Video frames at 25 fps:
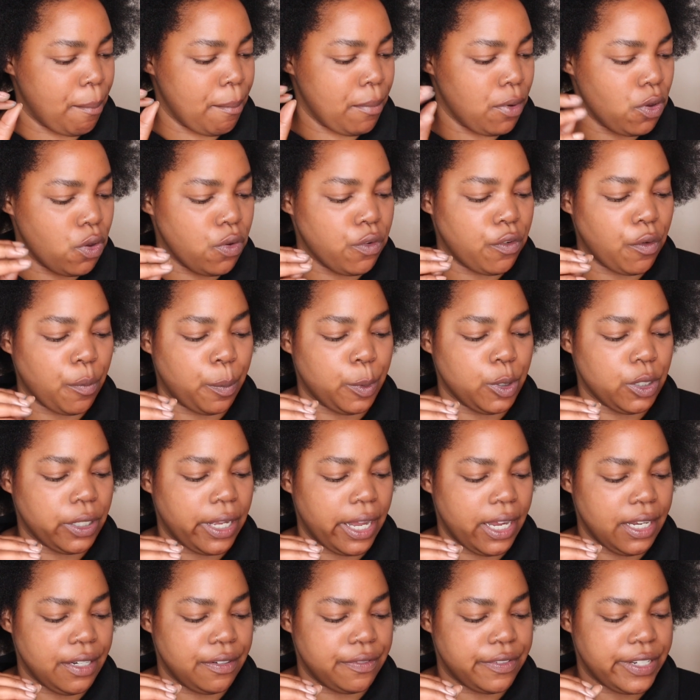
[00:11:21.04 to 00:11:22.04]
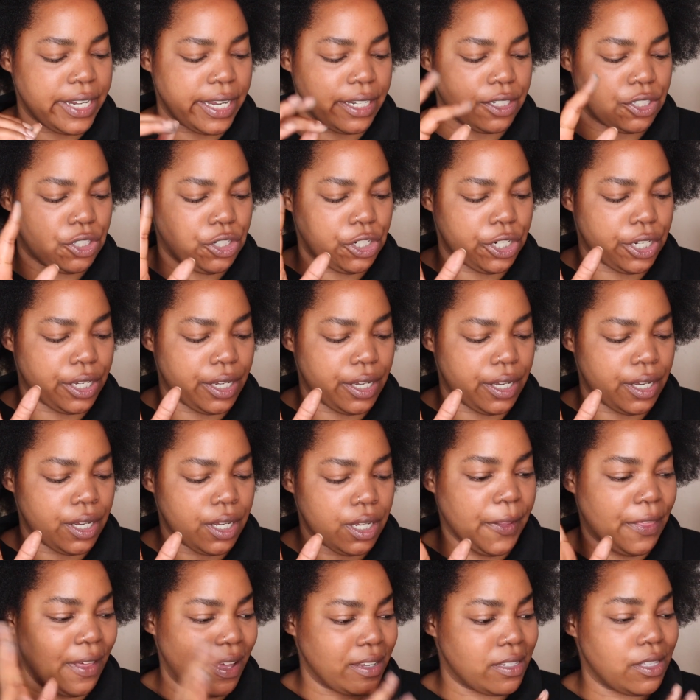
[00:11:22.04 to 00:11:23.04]
a movable kind of texture,
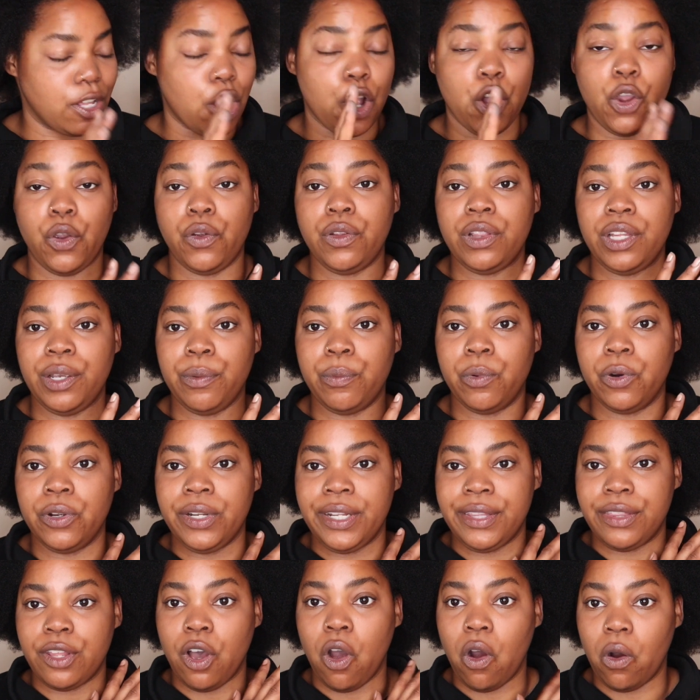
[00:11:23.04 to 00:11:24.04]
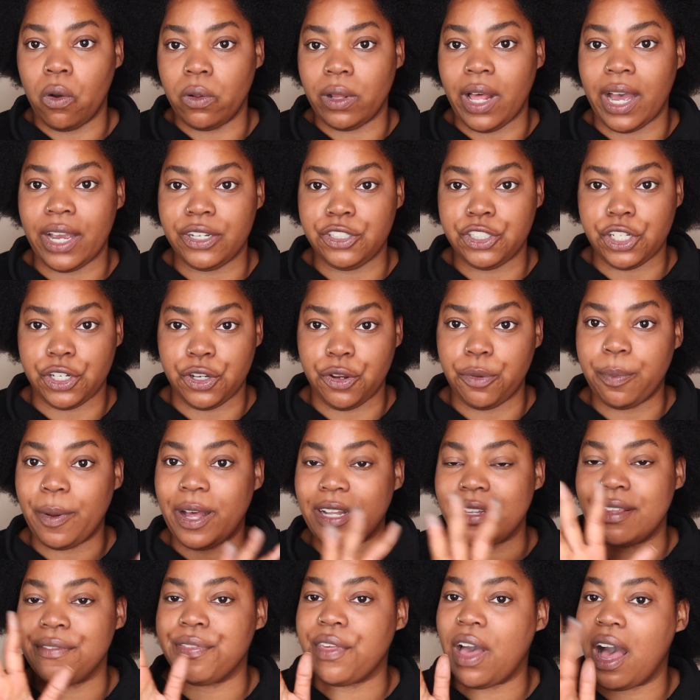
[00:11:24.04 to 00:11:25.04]
but that's the only one in the whole eyeshadow
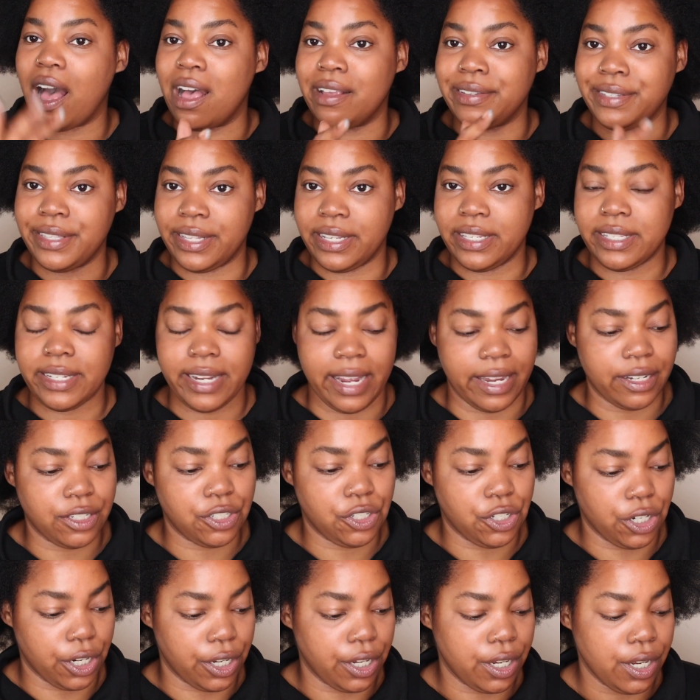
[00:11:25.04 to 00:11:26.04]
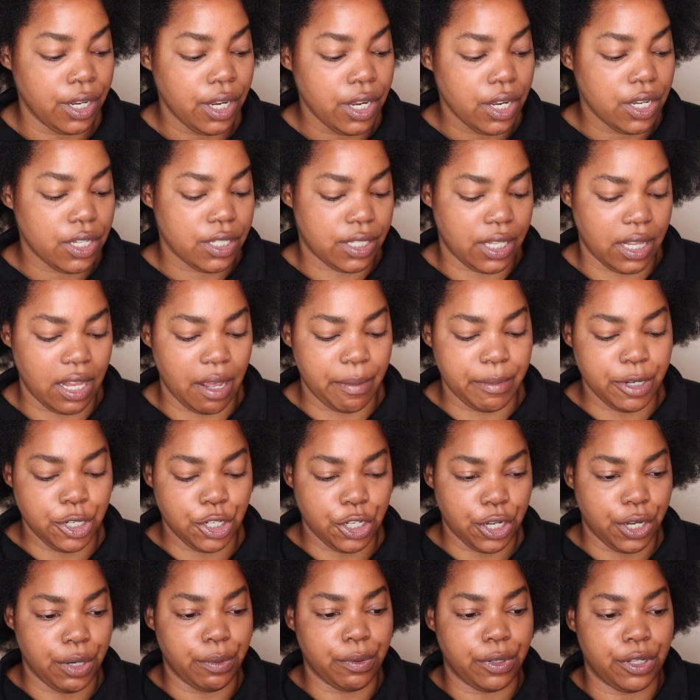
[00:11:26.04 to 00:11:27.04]
palette that has this texture. So let me
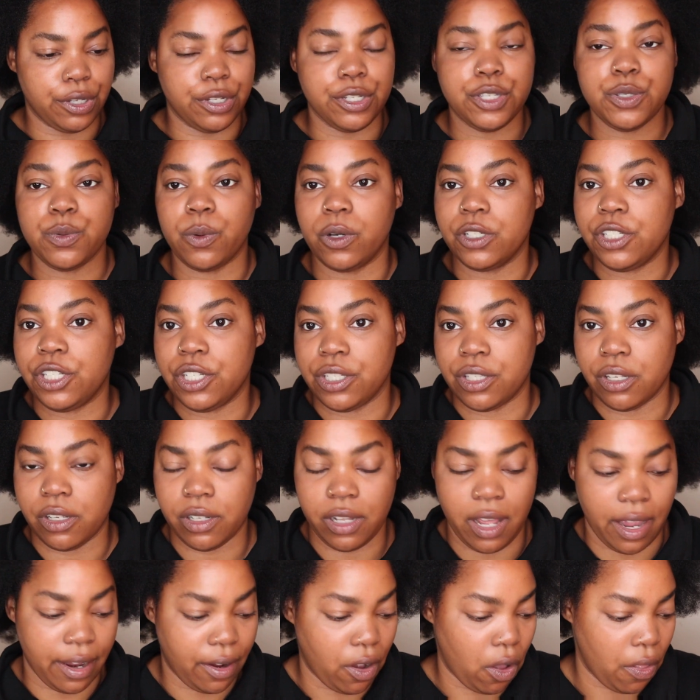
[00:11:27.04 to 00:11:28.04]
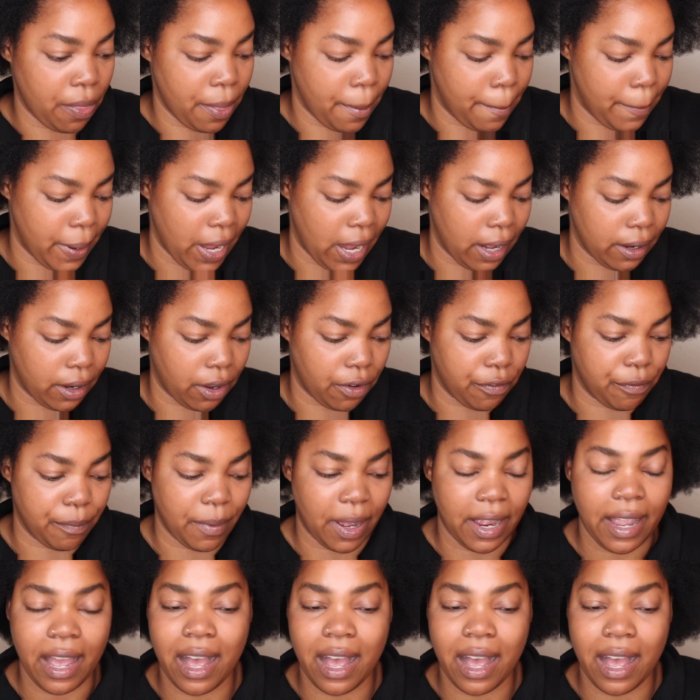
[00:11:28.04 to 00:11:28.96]
show you what those swatches look like on the back of my